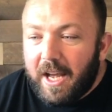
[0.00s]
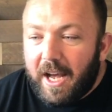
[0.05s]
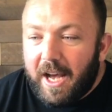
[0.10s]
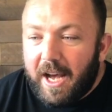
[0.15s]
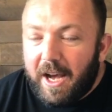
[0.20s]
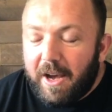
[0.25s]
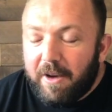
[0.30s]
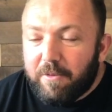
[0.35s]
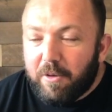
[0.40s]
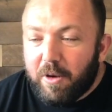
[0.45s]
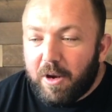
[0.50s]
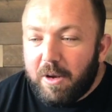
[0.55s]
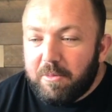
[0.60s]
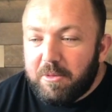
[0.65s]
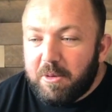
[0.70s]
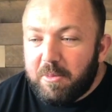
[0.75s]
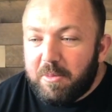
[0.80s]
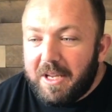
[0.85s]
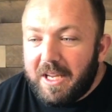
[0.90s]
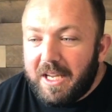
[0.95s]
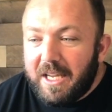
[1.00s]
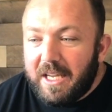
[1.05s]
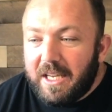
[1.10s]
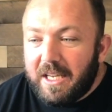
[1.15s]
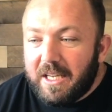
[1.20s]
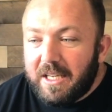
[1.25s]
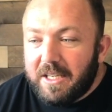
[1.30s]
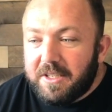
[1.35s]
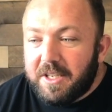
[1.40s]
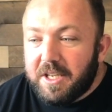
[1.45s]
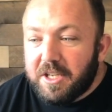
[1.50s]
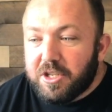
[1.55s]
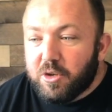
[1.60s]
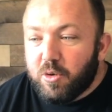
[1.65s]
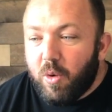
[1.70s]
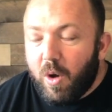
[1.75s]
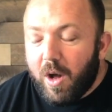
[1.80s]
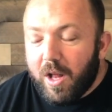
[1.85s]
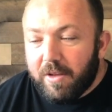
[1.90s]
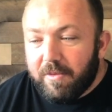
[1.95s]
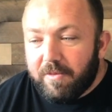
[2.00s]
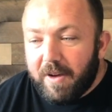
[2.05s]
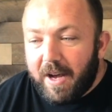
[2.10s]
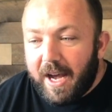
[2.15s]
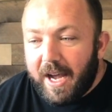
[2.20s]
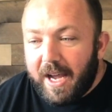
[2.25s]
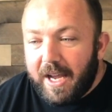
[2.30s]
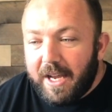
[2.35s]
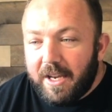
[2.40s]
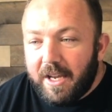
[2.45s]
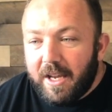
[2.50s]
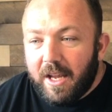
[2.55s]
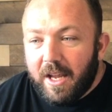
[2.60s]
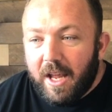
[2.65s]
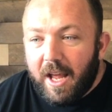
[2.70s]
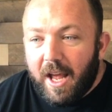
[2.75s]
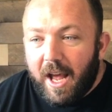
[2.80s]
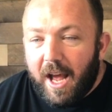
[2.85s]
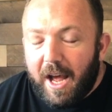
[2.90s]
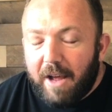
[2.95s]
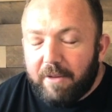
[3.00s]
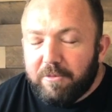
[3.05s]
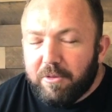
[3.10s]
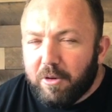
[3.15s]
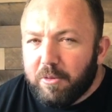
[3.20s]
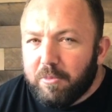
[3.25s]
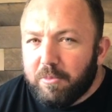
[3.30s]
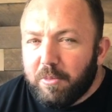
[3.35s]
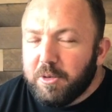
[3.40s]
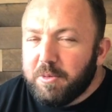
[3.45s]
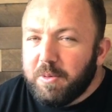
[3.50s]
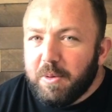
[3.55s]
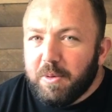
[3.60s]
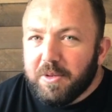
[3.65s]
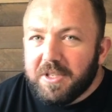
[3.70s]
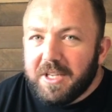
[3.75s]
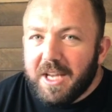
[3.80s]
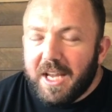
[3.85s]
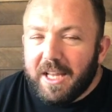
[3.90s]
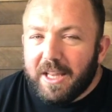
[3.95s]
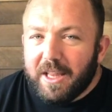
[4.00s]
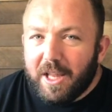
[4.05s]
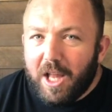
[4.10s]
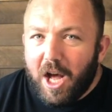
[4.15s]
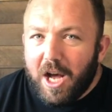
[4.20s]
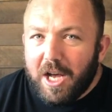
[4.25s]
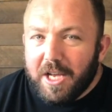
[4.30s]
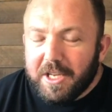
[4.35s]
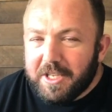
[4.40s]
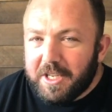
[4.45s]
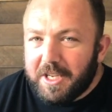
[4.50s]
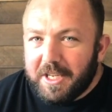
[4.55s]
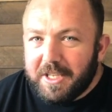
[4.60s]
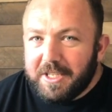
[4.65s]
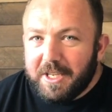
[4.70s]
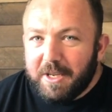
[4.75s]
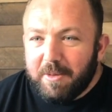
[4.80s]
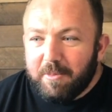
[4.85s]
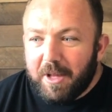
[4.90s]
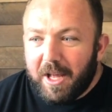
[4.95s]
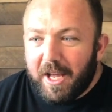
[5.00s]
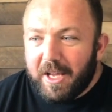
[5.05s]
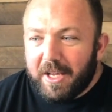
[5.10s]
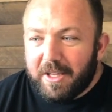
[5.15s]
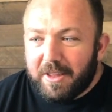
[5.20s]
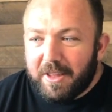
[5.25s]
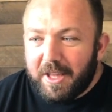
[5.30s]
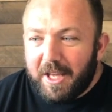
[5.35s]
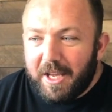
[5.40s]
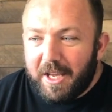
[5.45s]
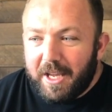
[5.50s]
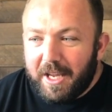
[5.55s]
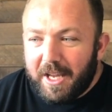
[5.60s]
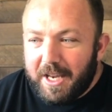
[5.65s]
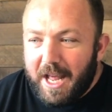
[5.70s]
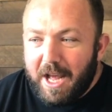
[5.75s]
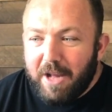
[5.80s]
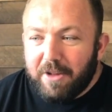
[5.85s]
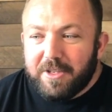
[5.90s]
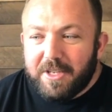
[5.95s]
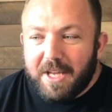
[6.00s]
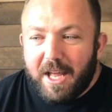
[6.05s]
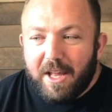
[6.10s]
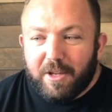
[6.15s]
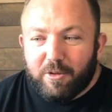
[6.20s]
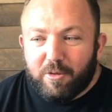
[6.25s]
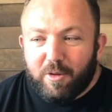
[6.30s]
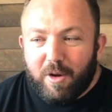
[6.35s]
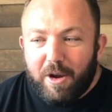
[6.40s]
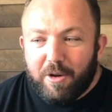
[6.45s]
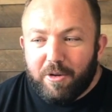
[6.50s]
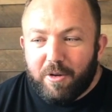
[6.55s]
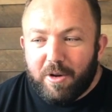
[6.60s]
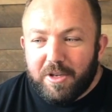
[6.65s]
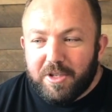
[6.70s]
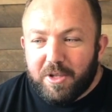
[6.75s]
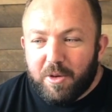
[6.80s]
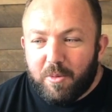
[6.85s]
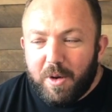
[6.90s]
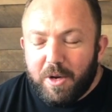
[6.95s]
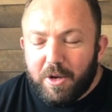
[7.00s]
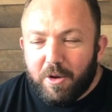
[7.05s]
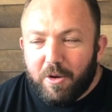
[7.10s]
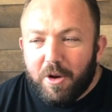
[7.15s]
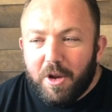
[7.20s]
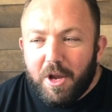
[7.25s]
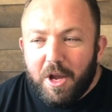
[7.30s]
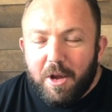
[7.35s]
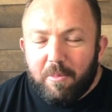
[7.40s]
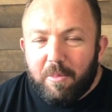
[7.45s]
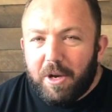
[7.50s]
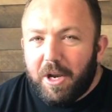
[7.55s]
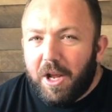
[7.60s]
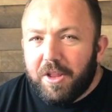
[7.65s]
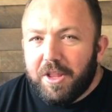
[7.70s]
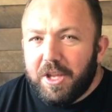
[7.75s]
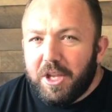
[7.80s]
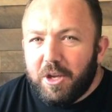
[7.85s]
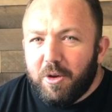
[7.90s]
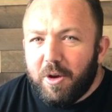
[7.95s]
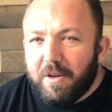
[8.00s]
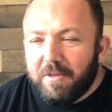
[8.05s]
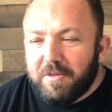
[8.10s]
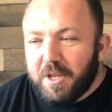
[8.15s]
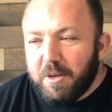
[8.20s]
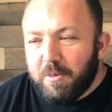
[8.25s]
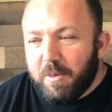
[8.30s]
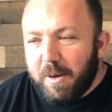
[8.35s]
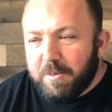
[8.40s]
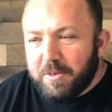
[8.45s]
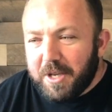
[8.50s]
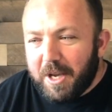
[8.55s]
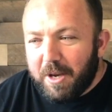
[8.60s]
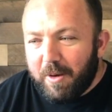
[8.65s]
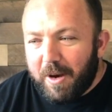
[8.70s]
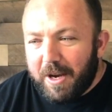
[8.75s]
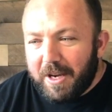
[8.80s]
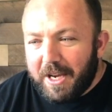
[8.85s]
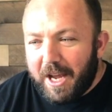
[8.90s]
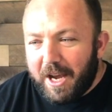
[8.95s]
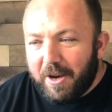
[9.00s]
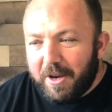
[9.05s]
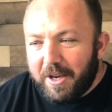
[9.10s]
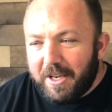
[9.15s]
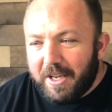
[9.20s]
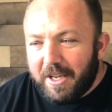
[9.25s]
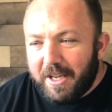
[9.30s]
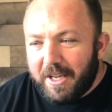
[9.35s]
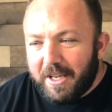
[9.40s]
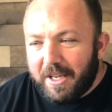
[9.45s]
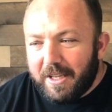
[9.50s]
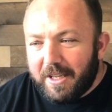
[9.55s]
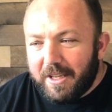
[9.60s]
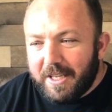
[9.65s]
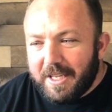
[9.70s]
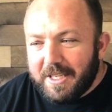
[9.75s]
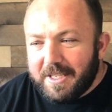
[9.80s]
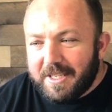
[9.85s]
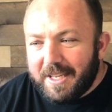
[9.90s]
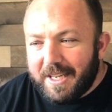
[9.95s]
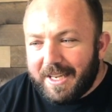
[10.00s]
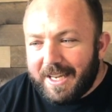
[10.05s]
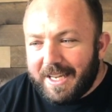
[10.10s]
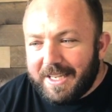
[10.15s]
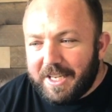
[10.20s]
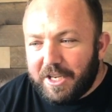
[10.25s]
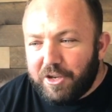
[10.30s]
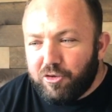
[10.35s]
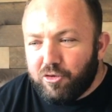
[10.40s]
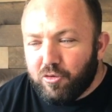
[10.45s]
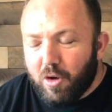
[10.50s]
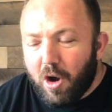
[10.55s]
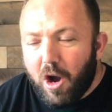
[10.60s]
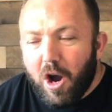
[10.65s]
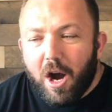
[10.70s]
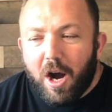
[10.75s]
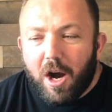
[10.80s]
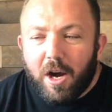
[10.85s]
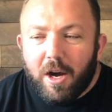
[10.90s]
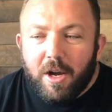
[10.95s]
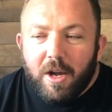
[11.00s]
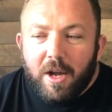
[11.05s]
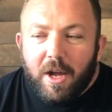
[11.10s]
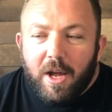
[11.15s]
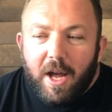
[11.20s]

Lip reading: For him to be disqualified, I've heard most people saying loss, and it seemed like they announced Alan Crowder as the winner, but on the UFC website right now it lists it as a draw.